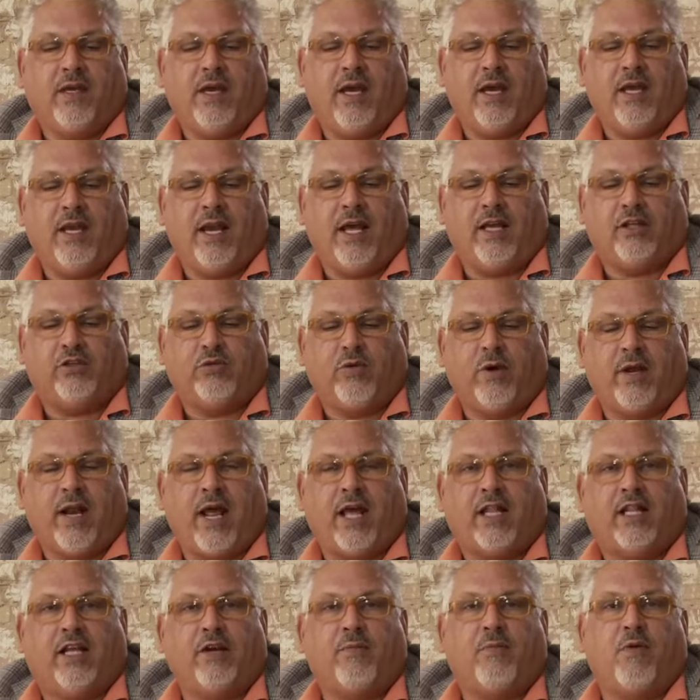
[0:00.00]
And that's what
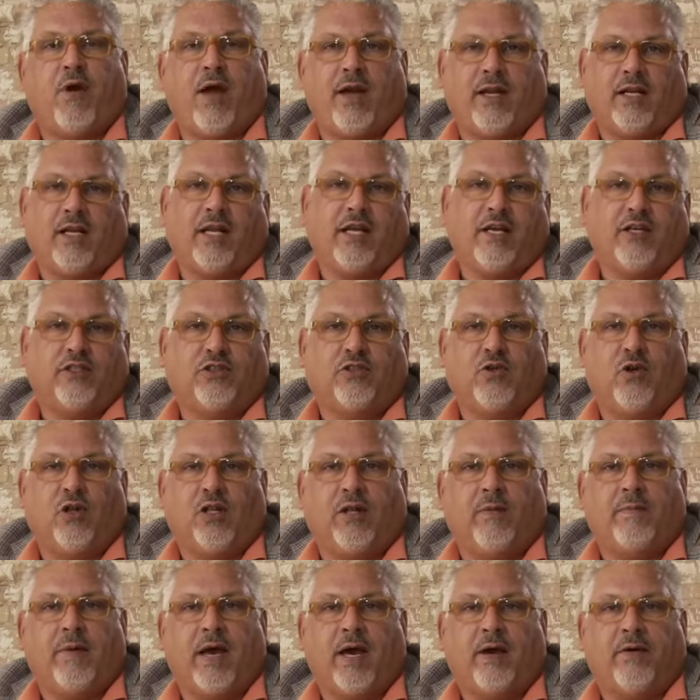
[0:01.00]
Alec Bradley is
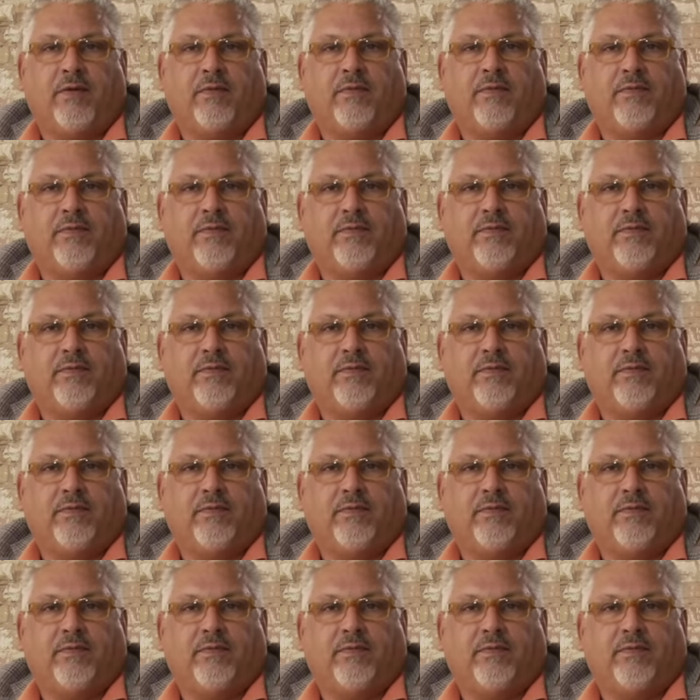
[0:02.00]
all about.